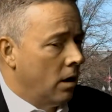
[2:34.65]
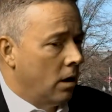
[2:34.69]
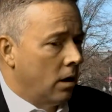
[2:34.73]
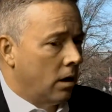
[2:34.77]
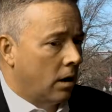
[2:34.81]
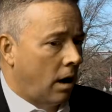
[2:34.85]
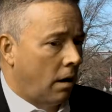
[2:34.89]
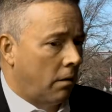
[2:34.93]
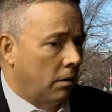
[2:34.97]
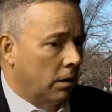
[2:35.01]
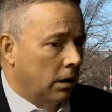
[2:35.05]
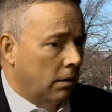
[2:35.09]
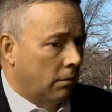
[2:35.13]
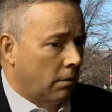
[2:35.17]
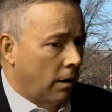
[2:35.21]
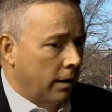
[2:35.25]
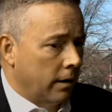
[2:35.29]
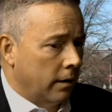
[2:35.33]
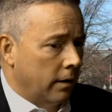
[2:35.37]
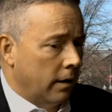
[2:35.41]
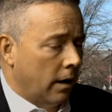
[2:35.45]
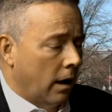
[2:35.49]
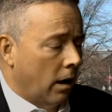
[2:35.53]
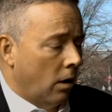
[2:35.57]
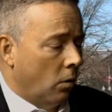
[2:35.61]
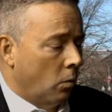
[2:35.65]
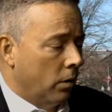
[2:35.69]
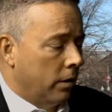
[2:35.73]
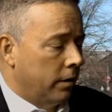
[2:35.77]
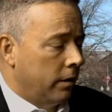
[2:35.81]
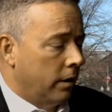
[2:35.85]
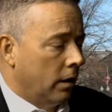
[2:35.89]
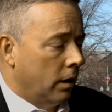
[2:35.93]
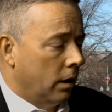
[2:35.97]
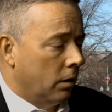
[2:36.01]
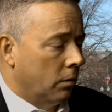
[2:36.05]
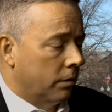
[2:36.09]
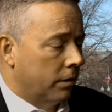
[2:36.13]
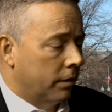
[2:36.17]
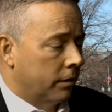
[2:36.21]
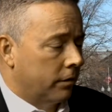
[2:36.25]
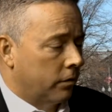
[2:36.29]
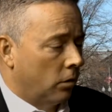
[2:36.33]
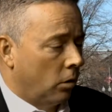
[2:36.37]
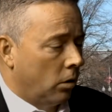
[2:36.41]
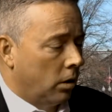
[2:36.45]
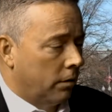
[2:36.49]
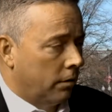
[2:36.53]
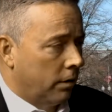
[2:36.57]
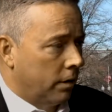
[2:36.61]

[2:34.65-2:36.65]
Currently, right now, we're dealing with the solar